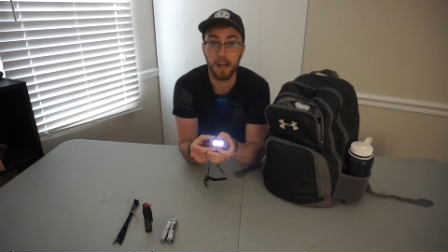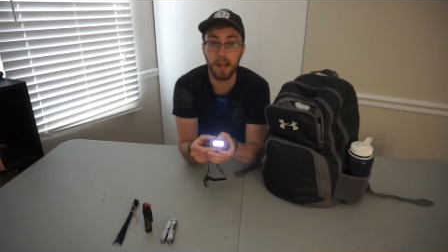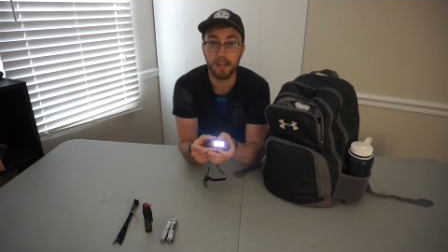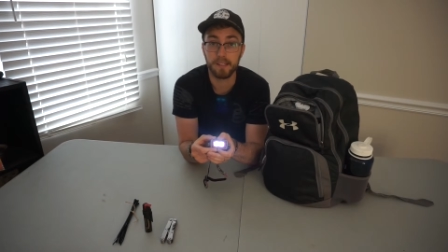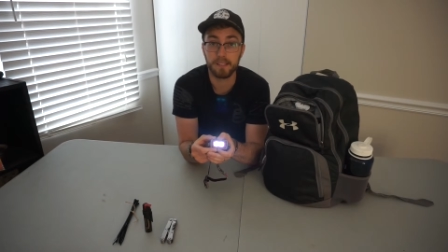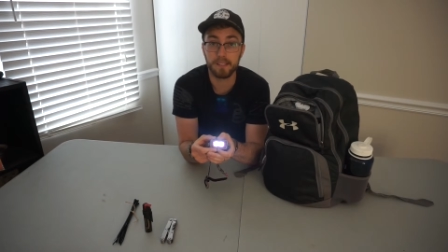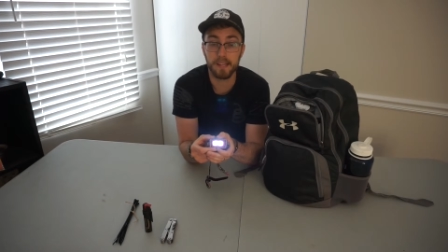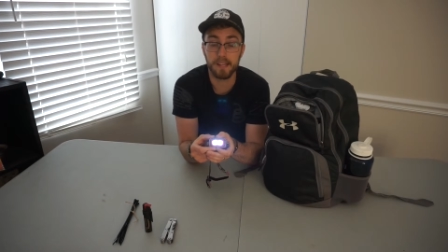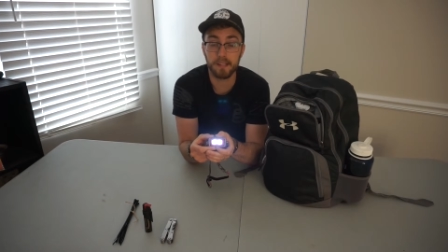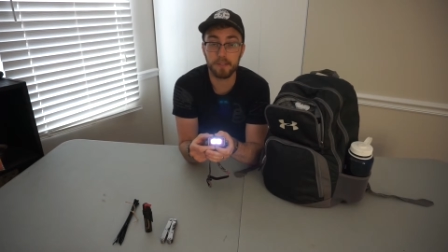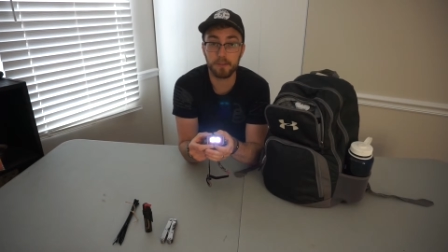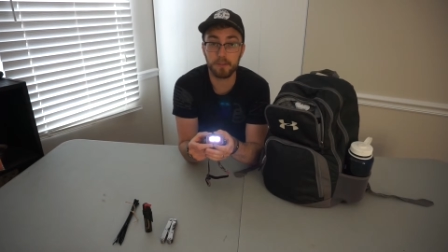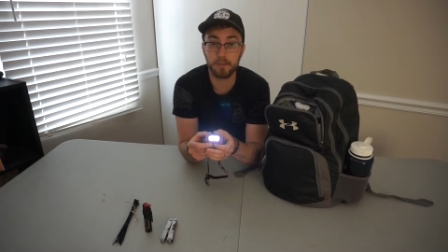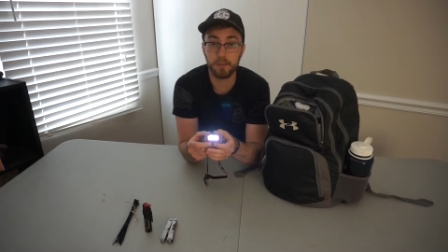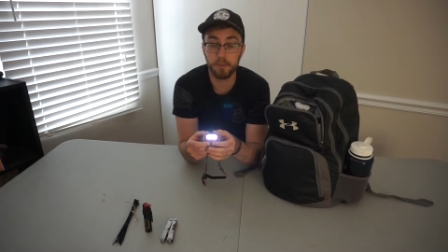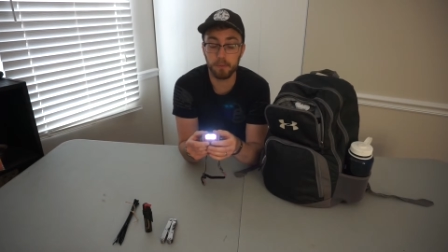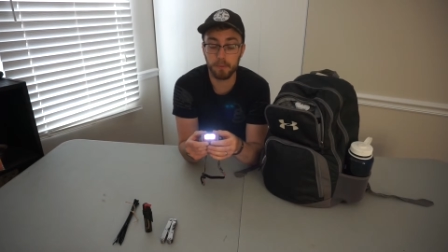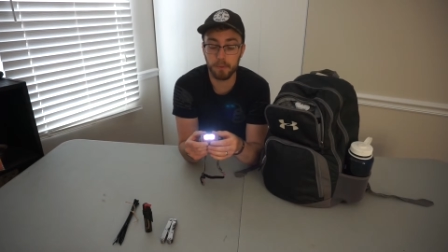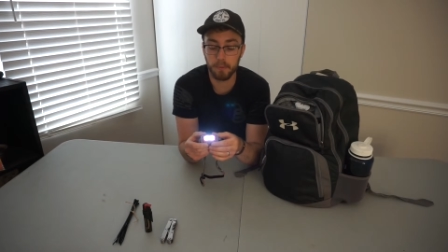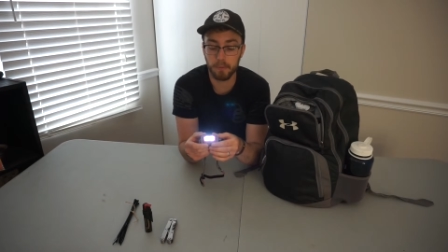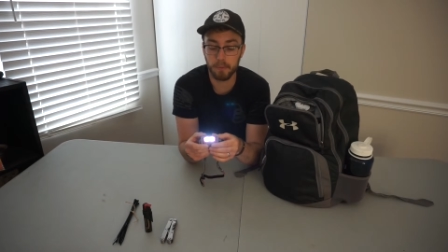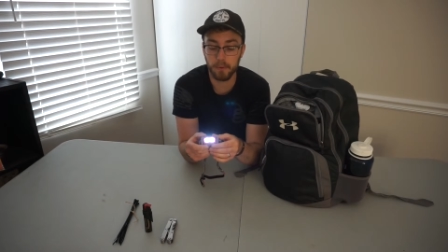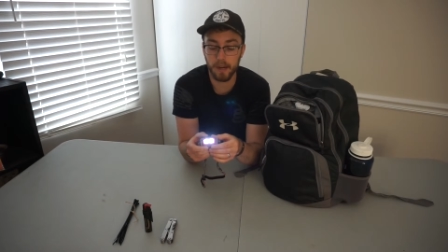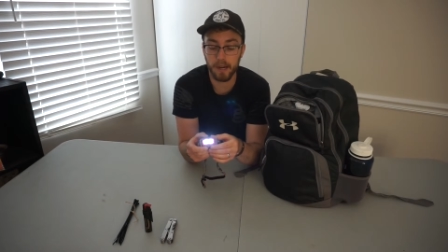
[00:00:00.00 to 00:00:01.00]
it's not
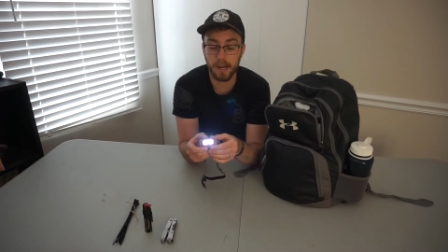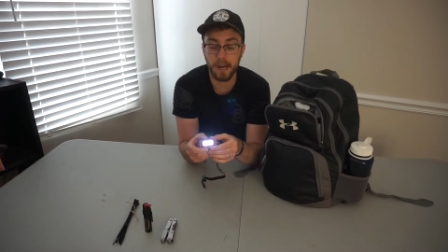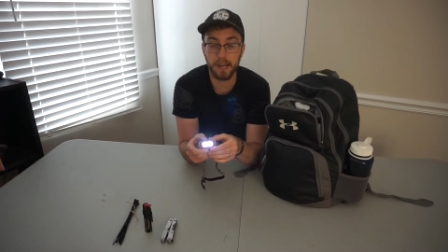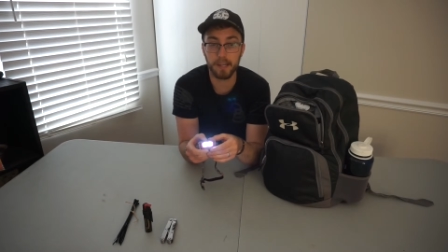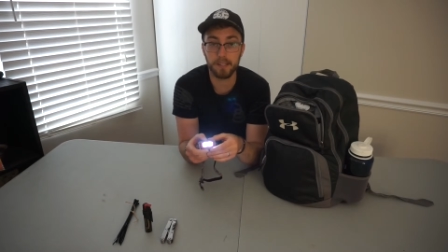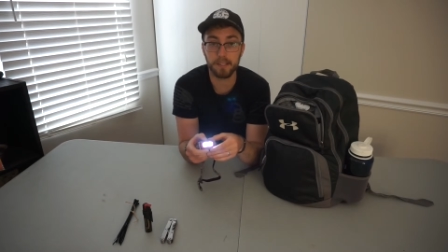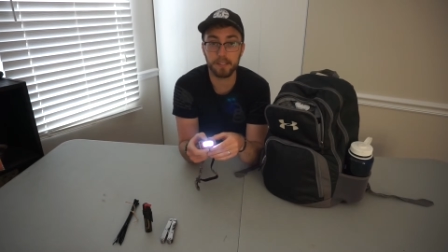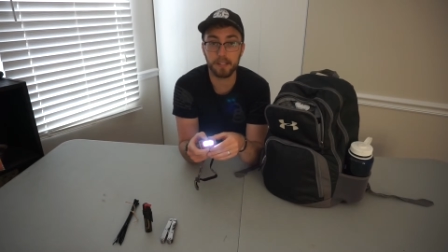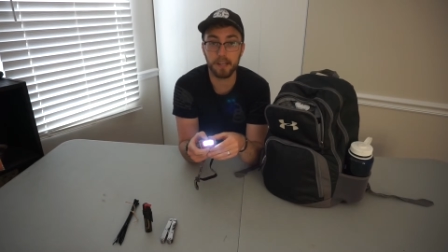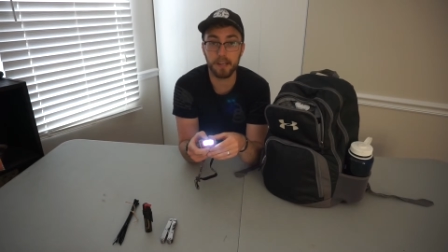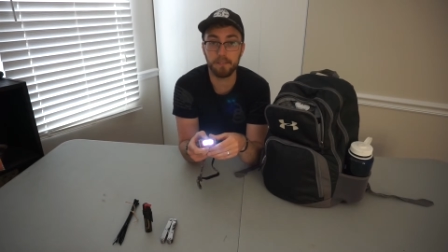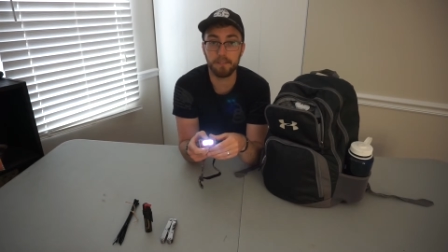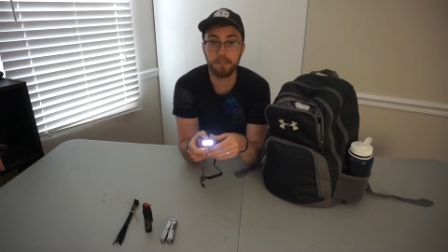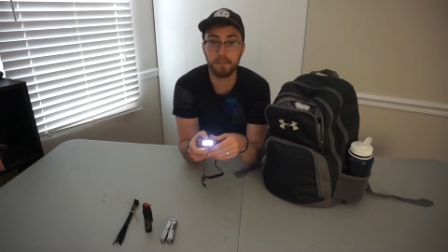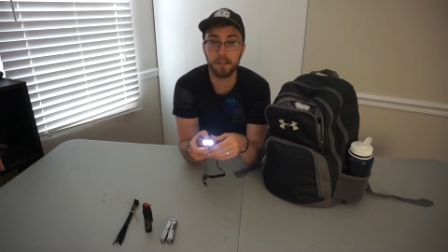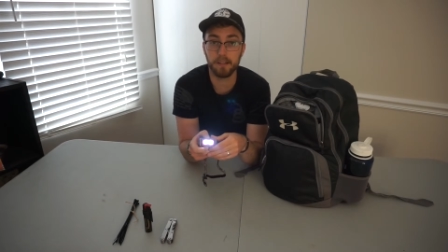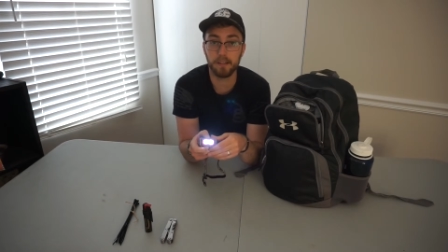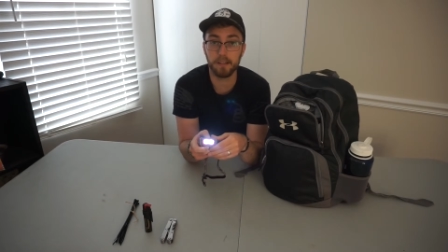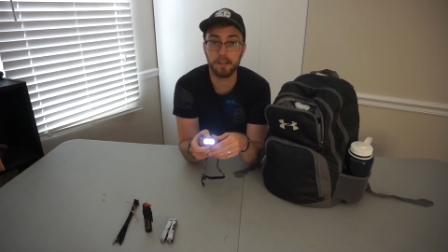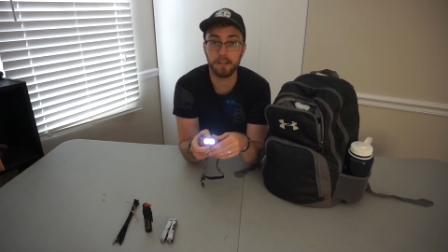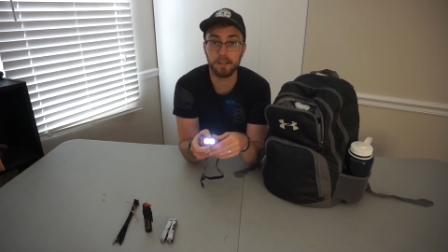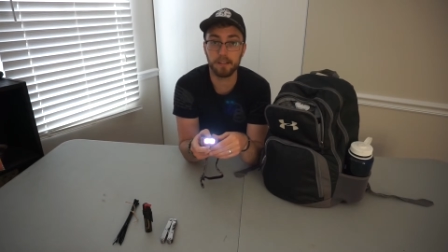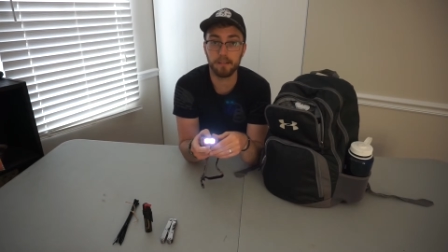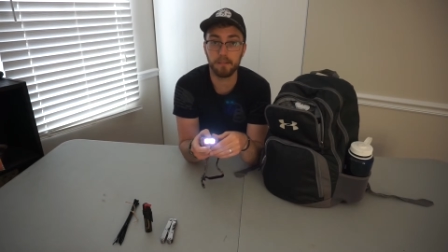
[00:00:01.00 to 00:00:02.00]
super bright. I just have
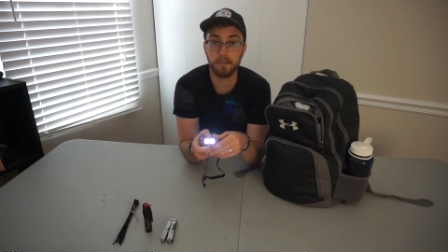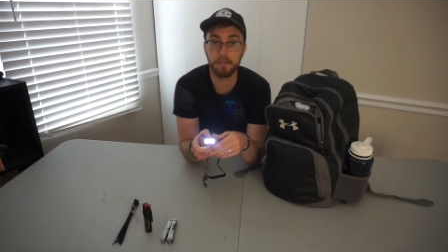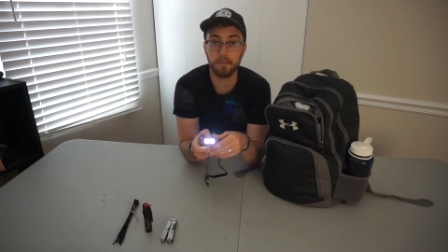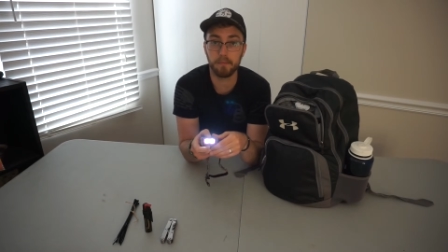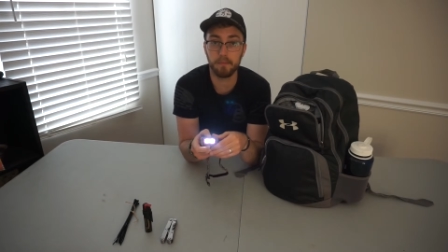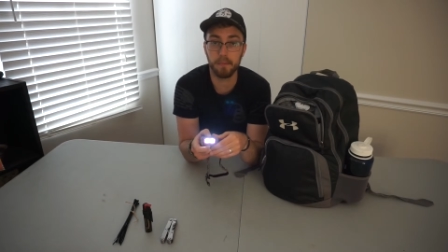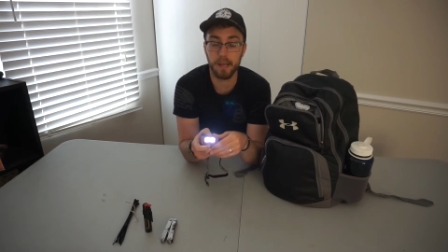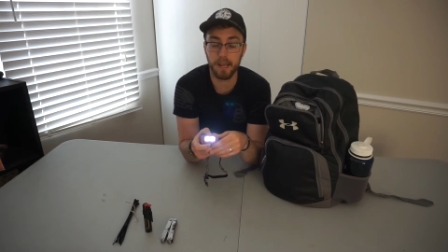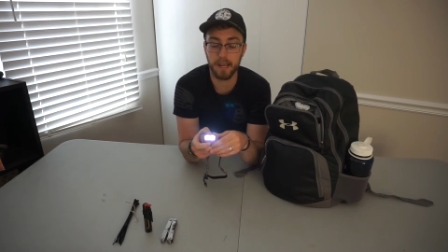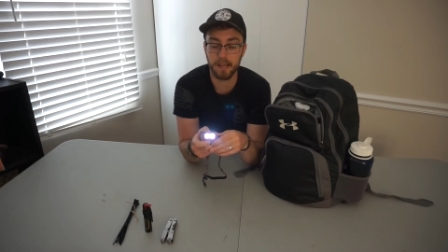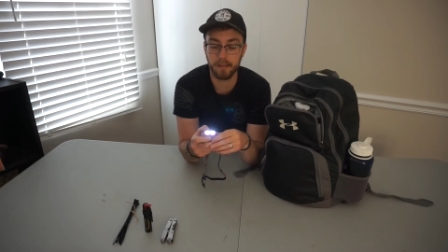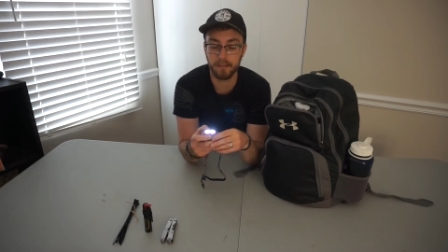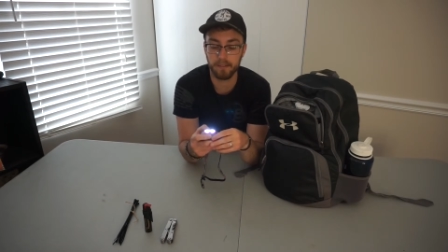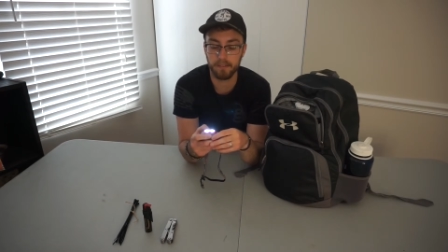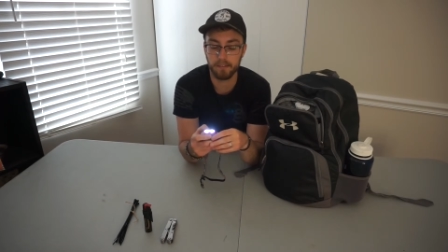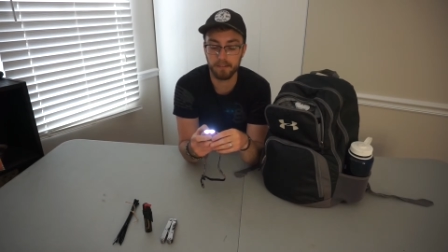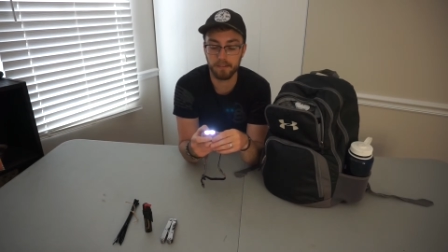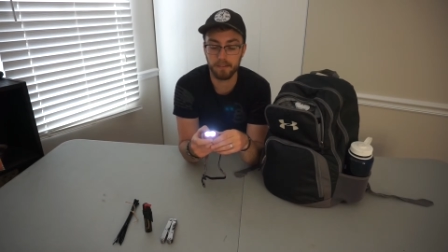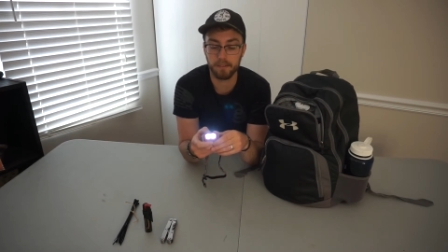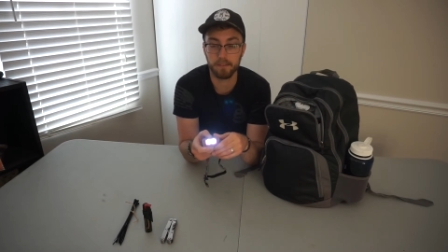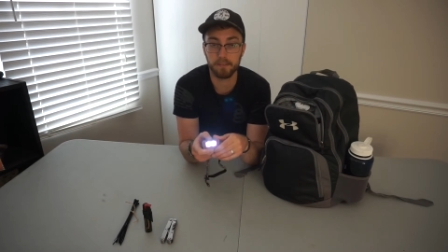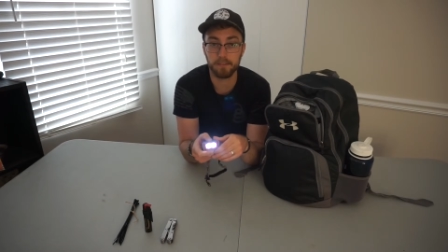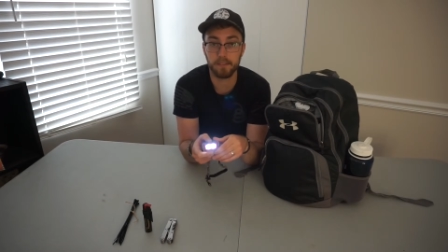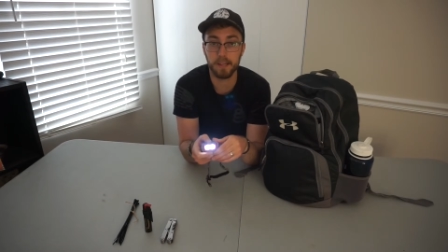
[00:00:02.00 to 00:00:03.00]
a main
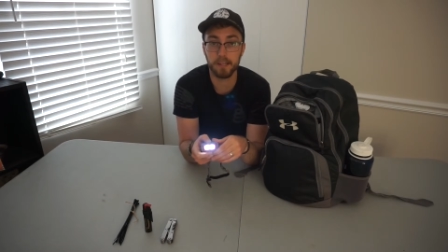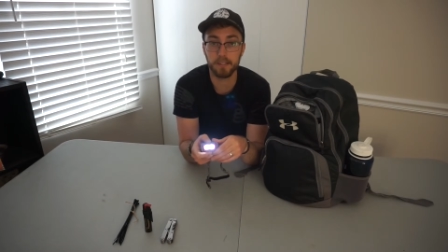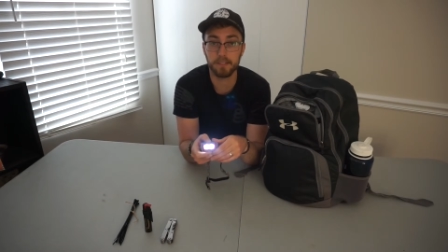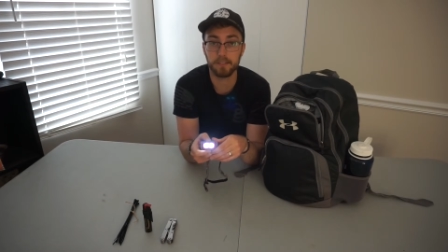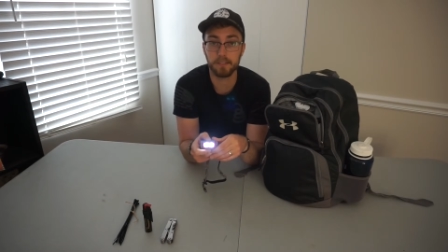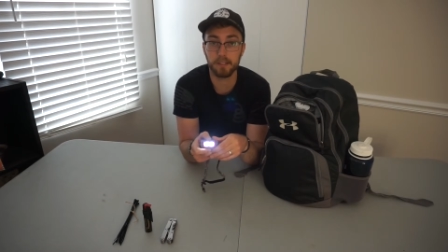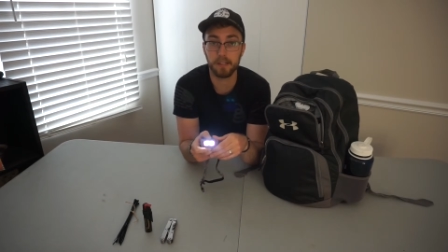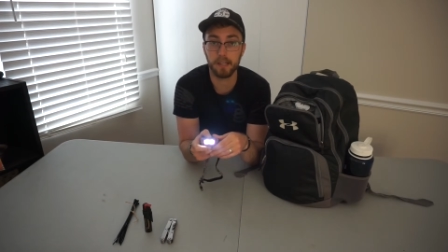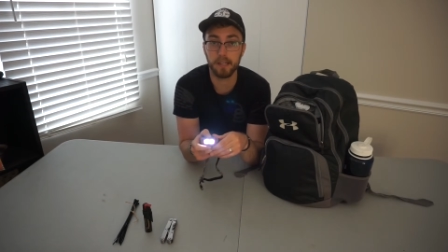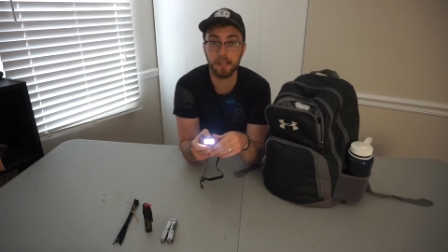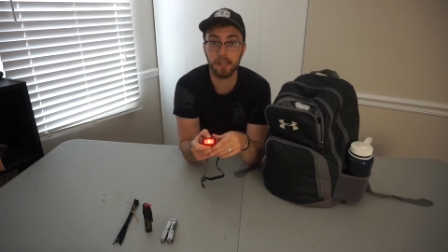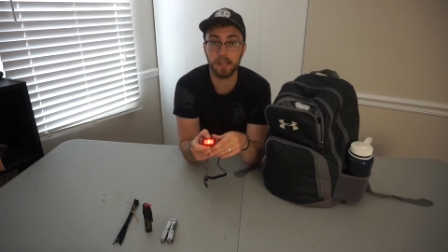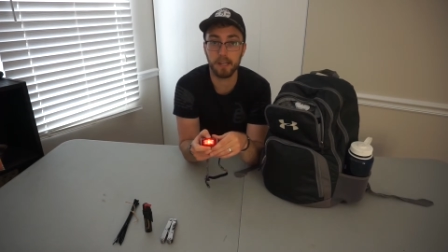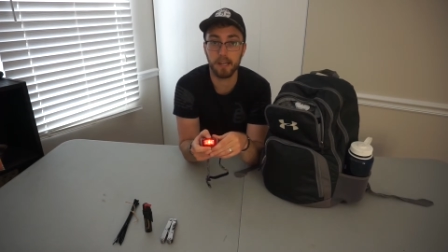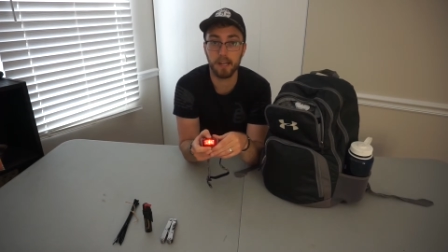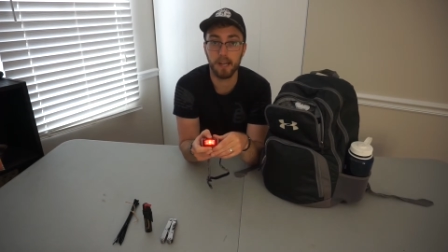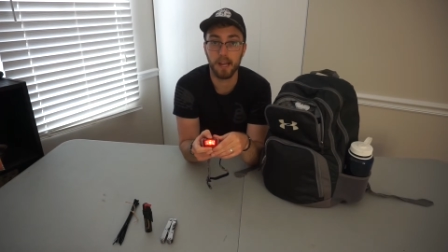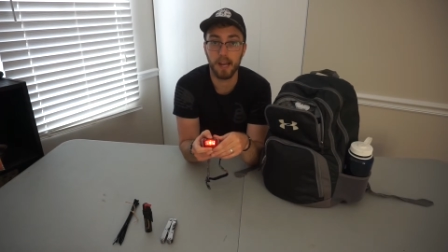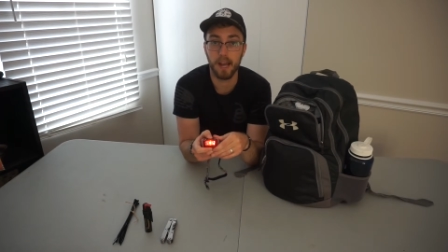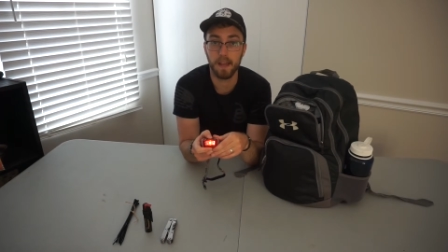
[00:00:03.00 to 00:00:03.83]
flashlight,